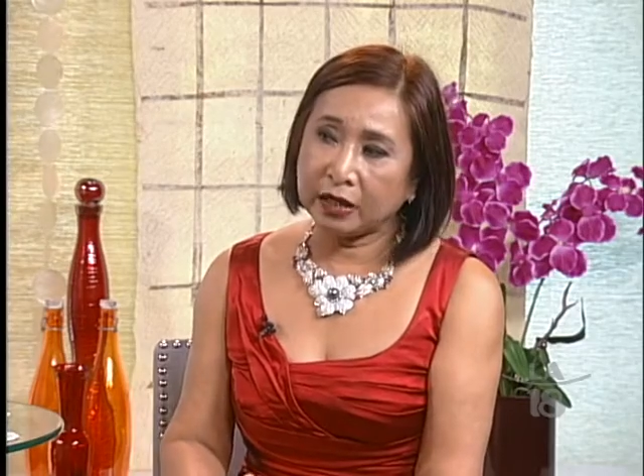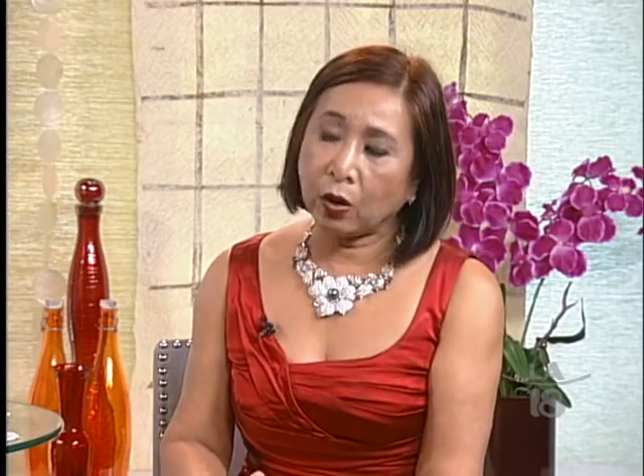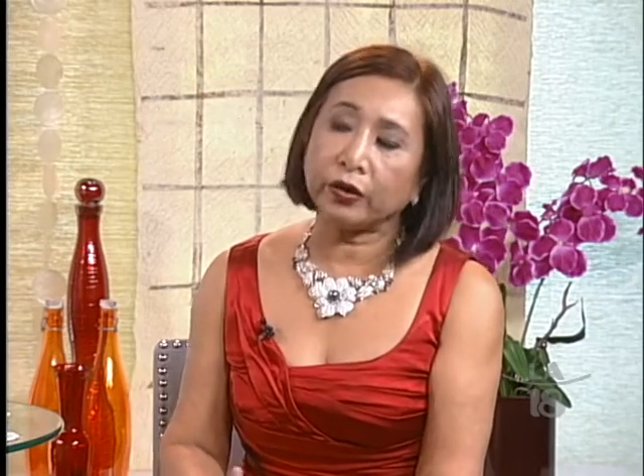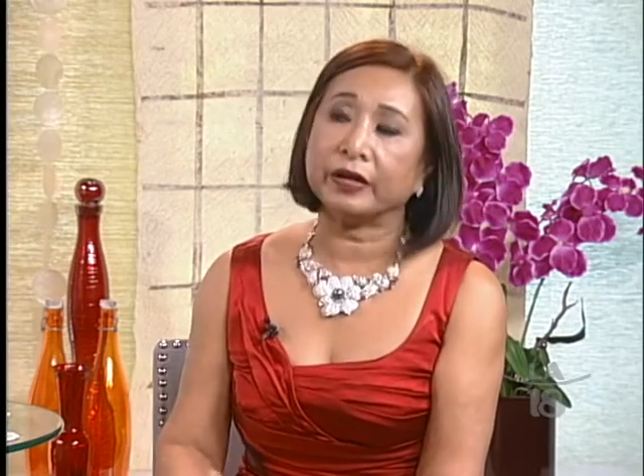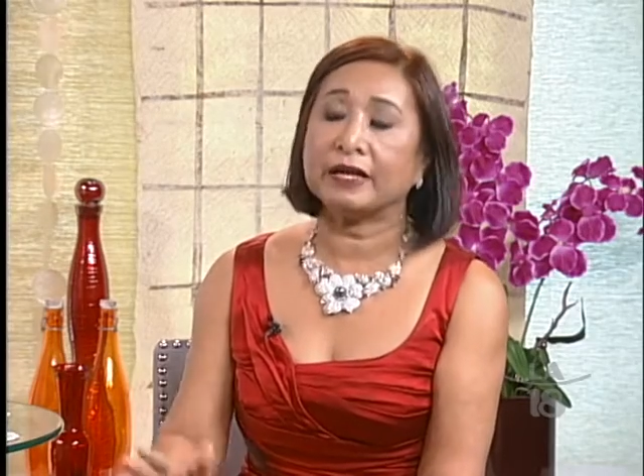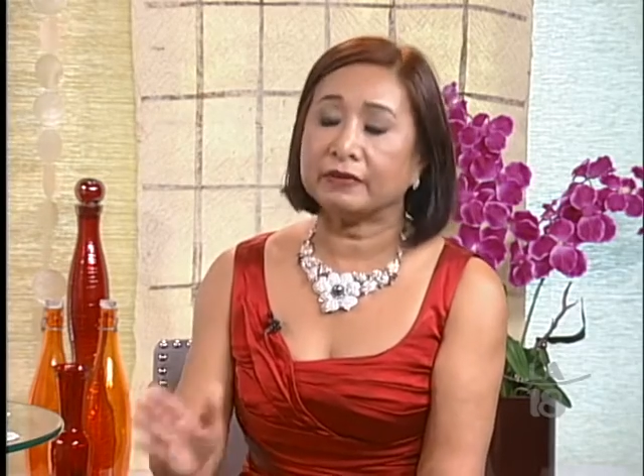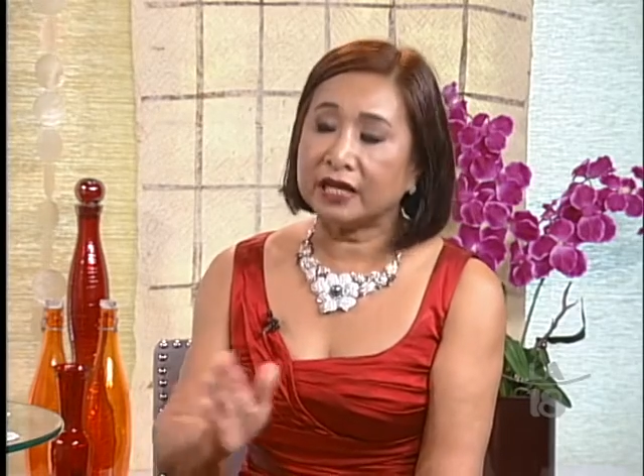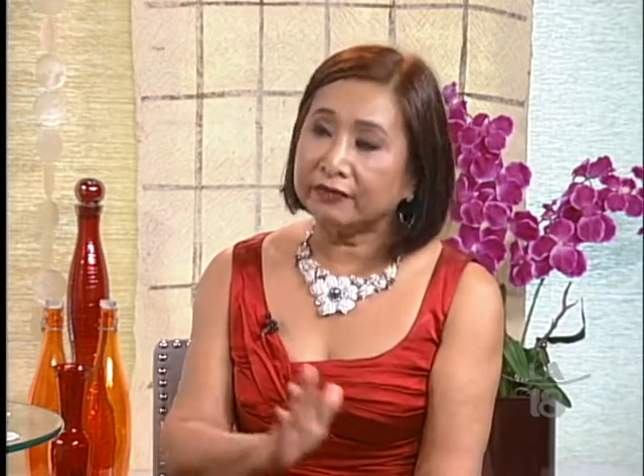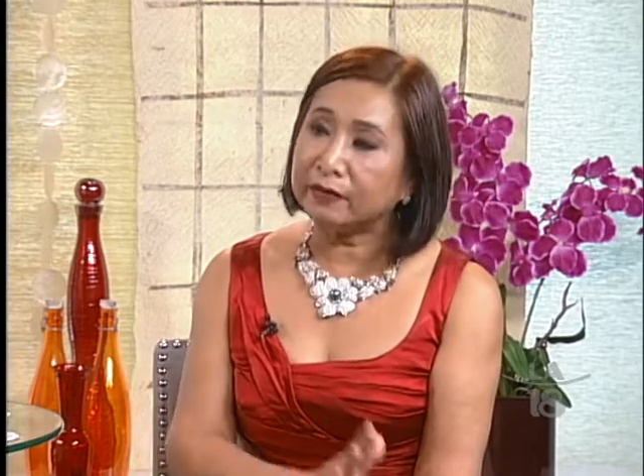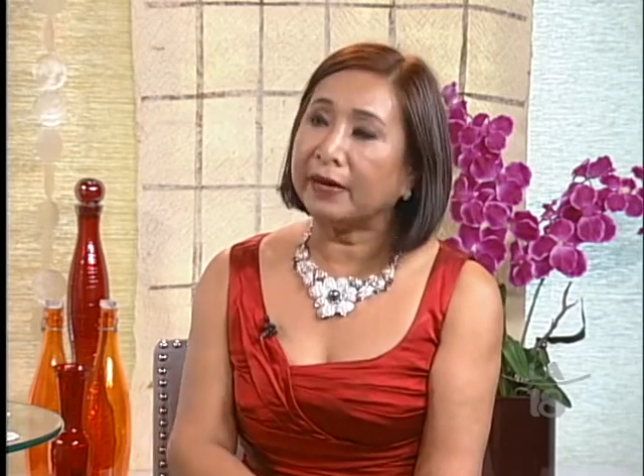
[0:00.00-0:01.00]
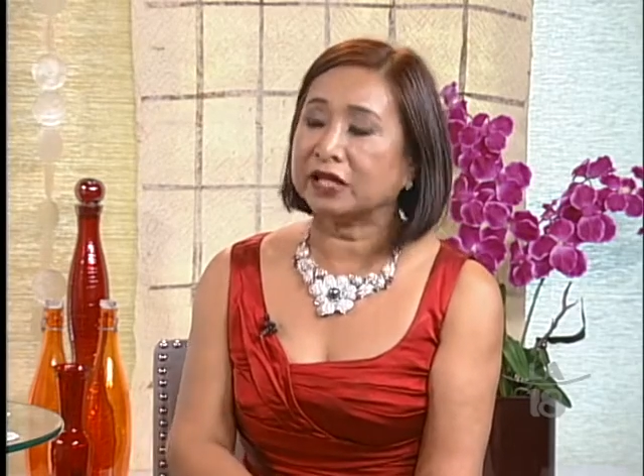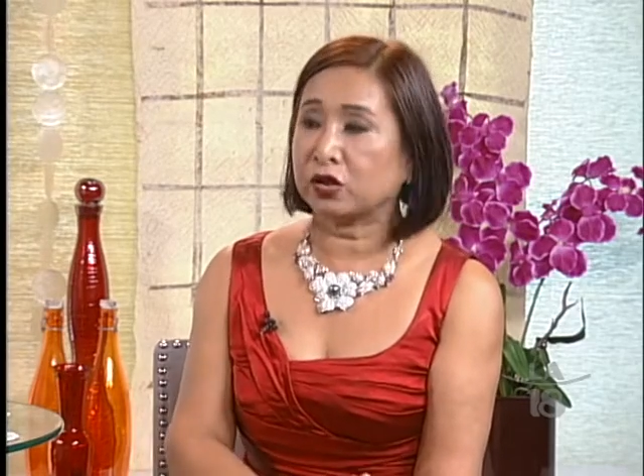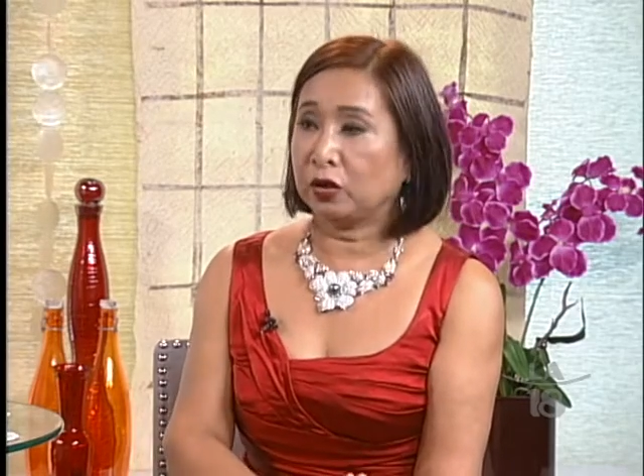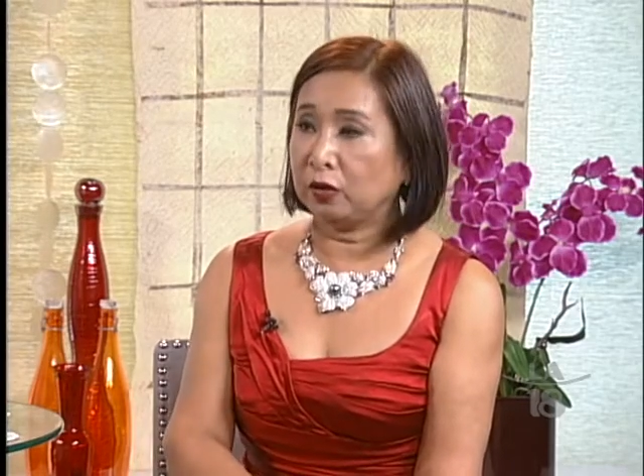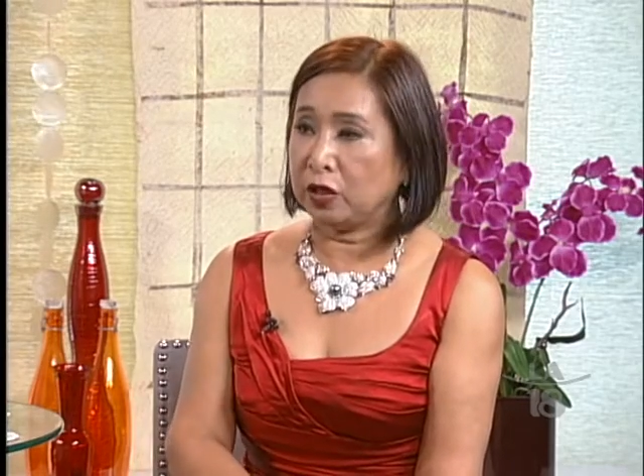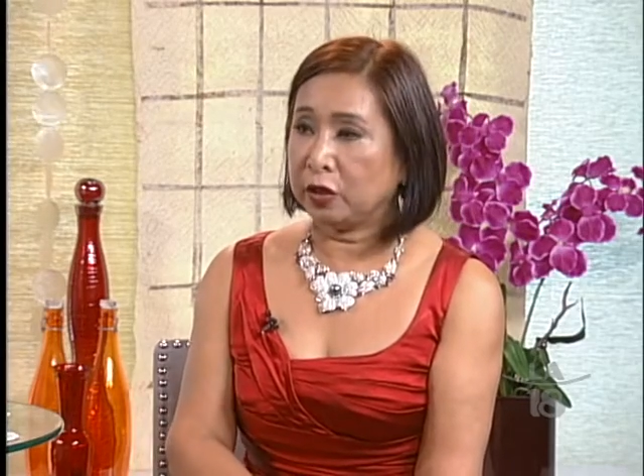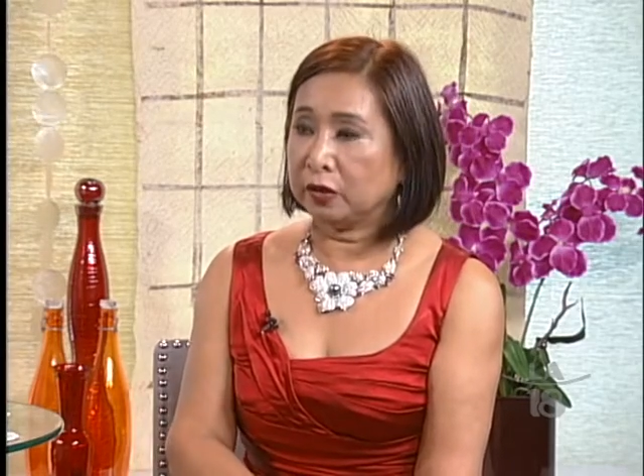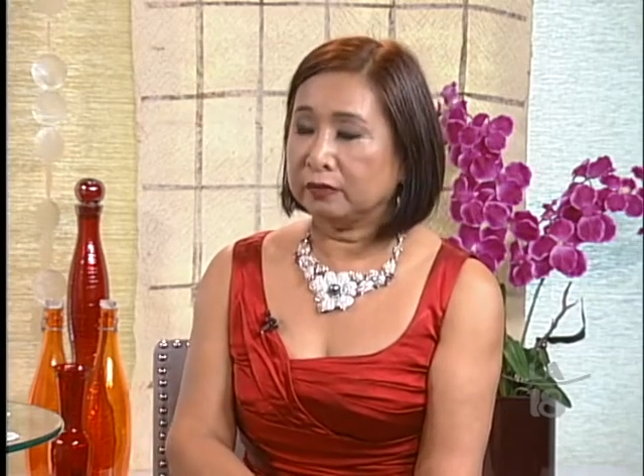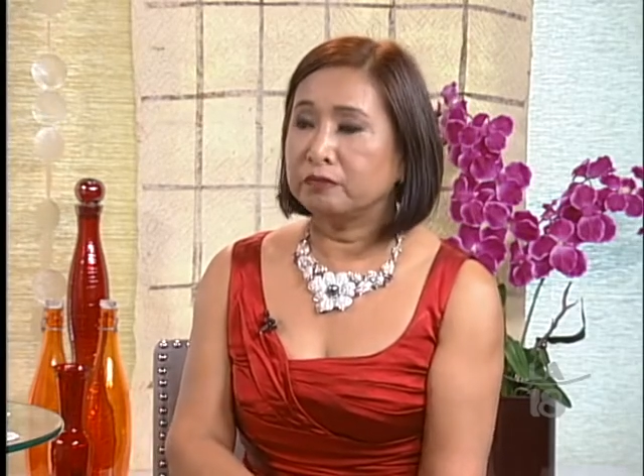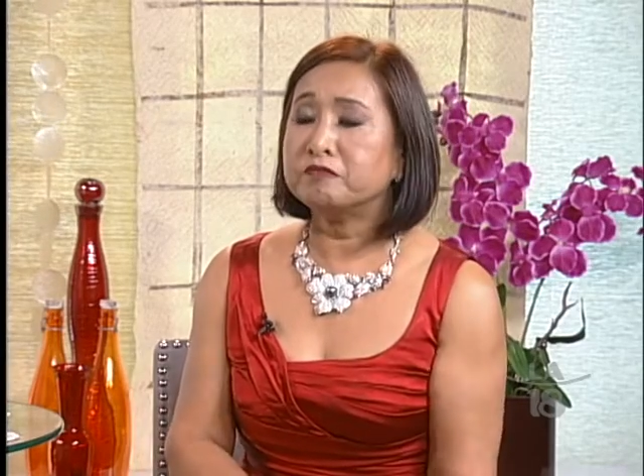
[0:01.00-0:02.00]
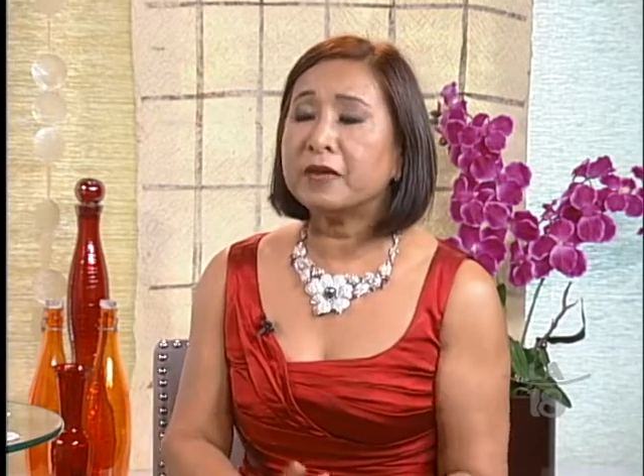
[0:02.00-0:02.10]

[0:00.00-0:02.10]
or even much earlier, okay.